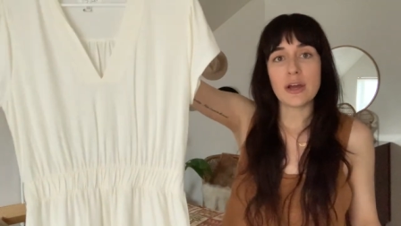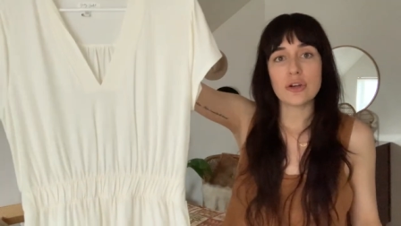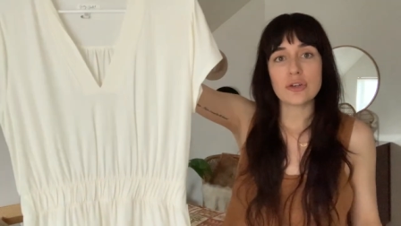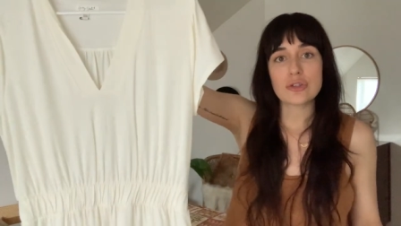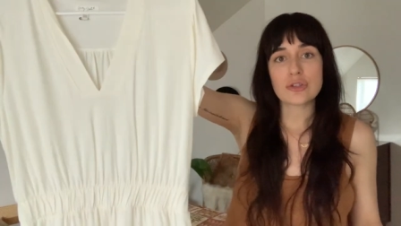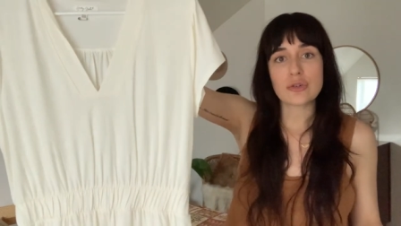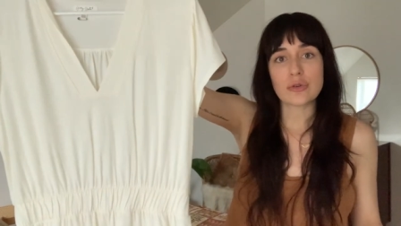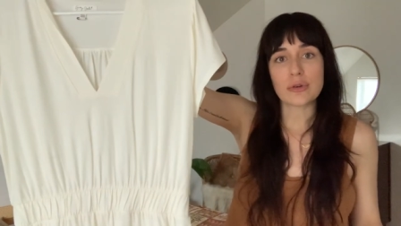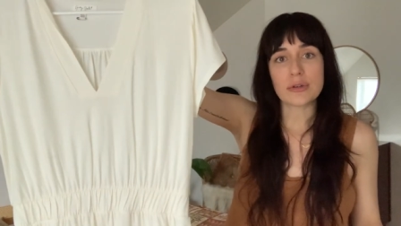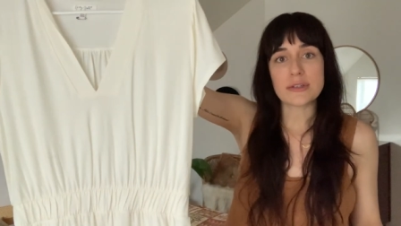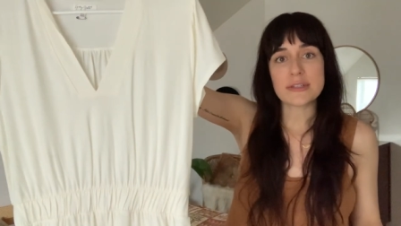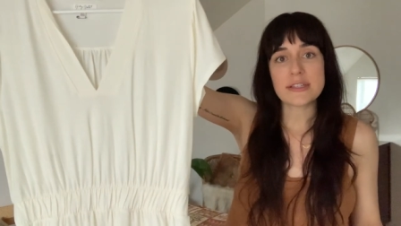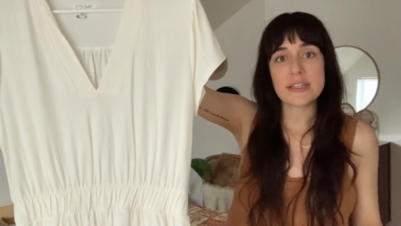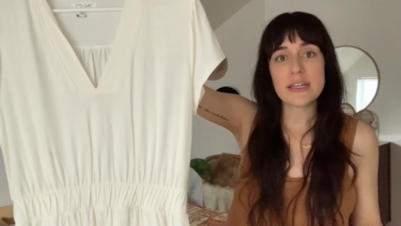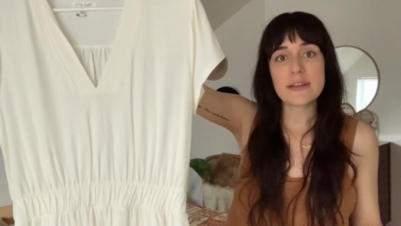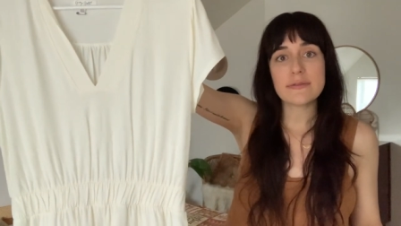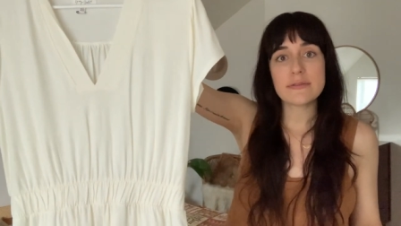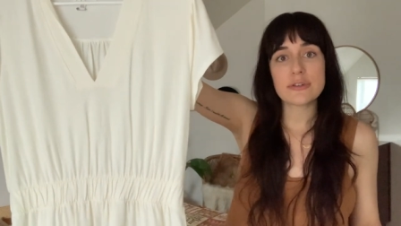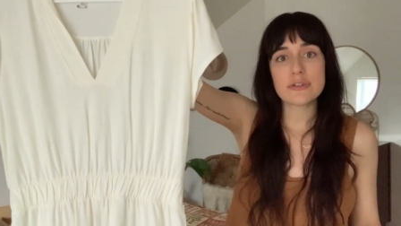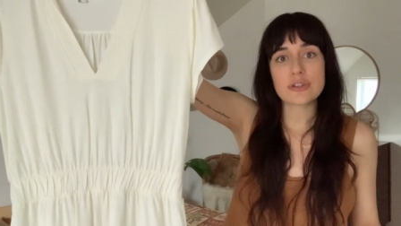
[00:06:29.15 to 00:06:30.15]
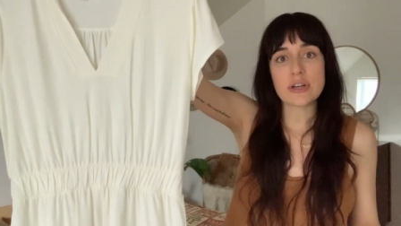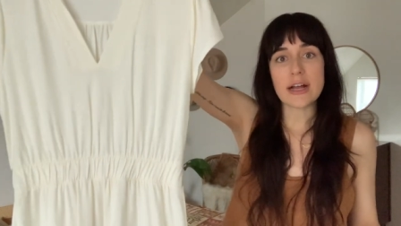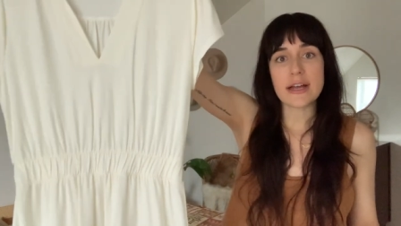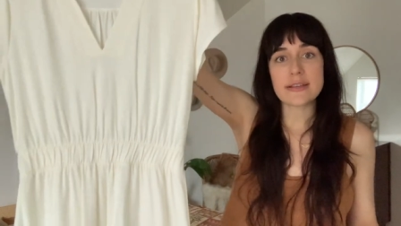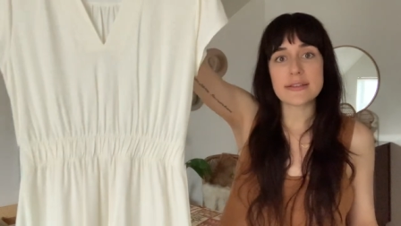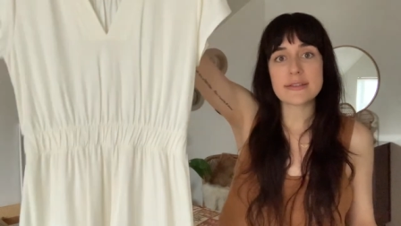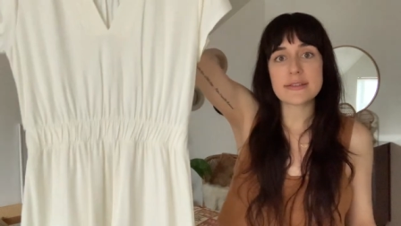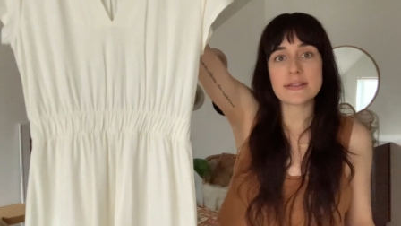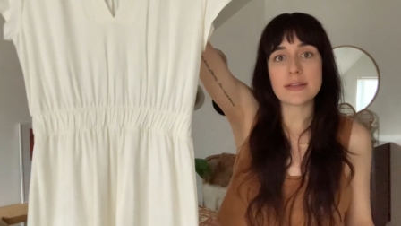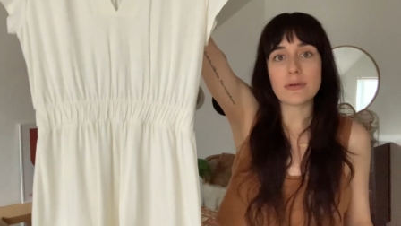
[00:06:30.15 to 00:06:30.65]
short sleeved
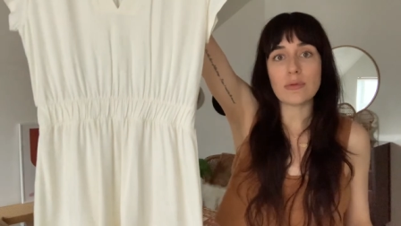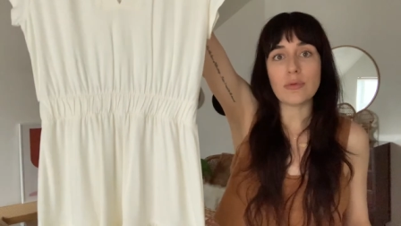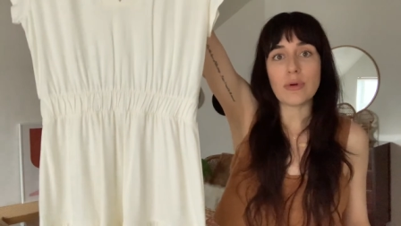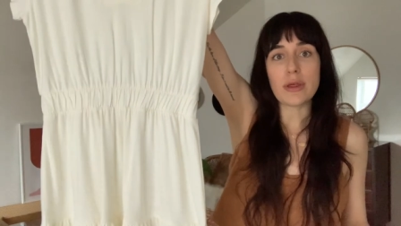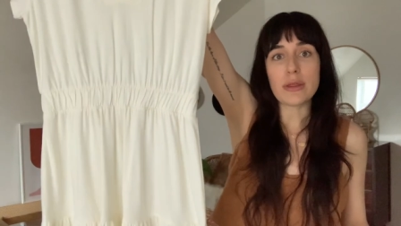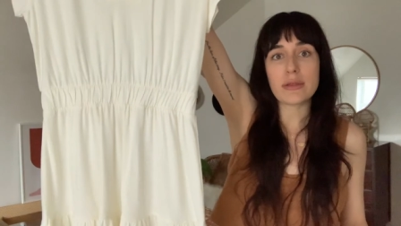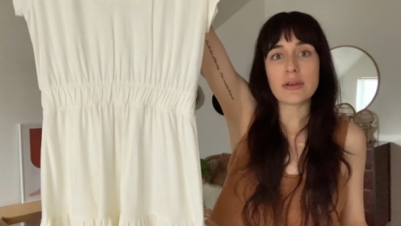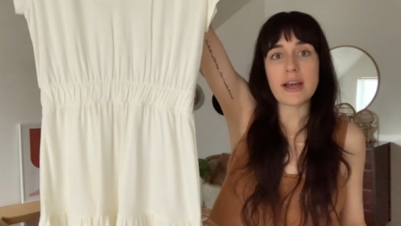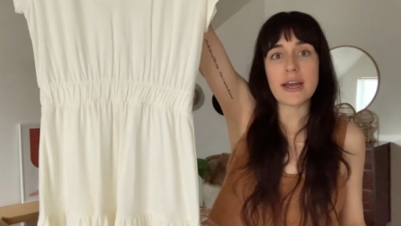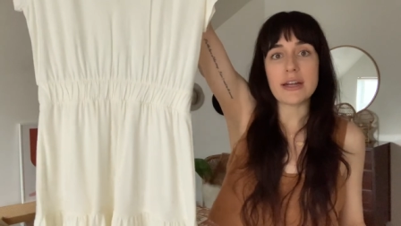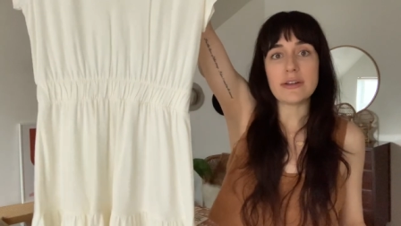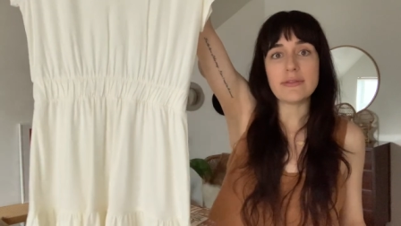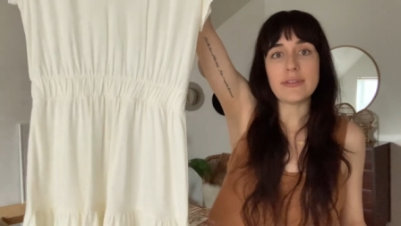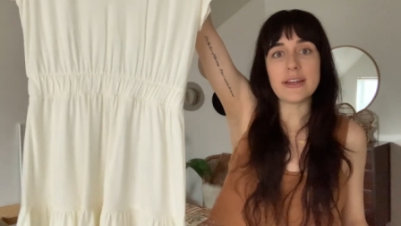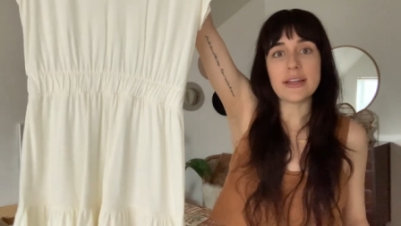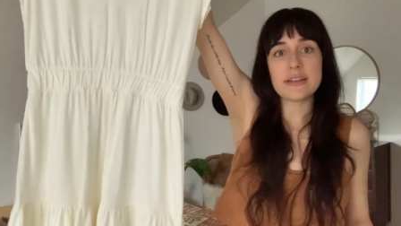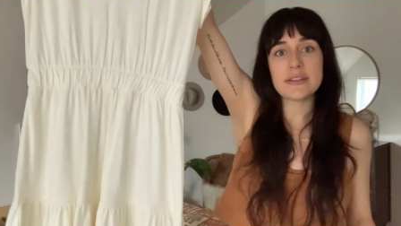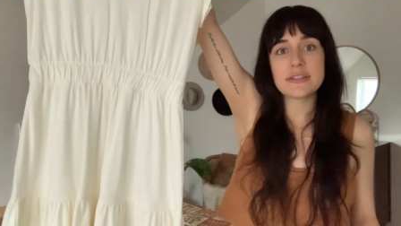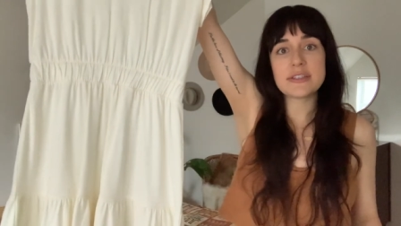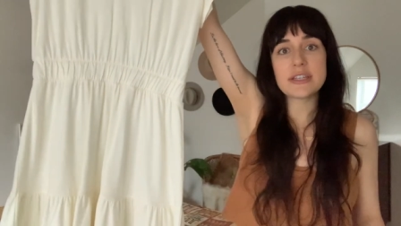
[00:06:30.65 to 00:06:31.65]
dress with kind of like